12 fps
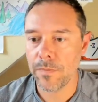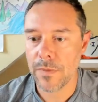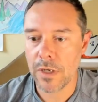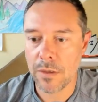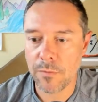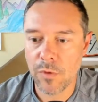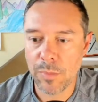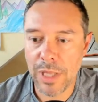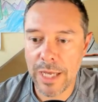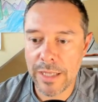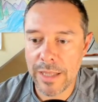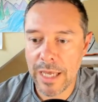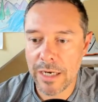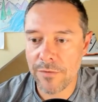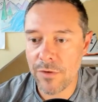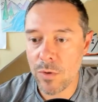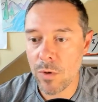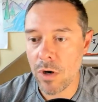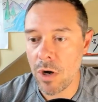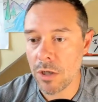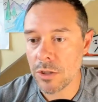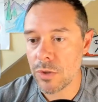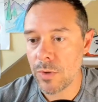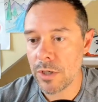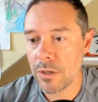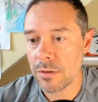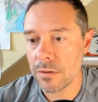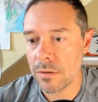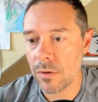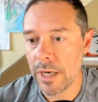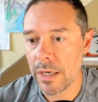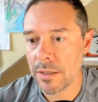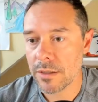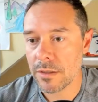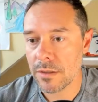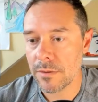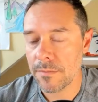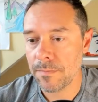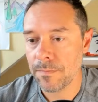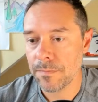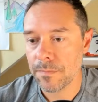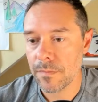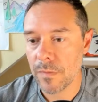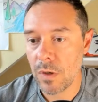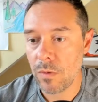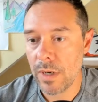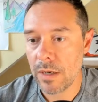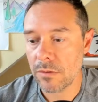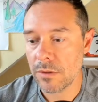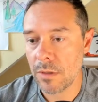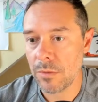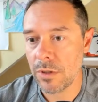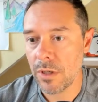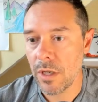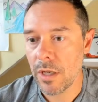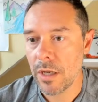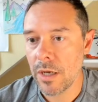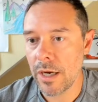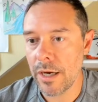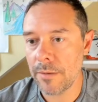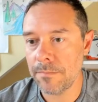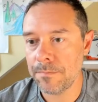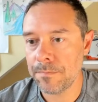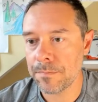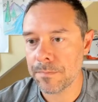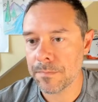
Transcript: reply to that, if you were on Twitter or X. Oh, wow, doubled. I'm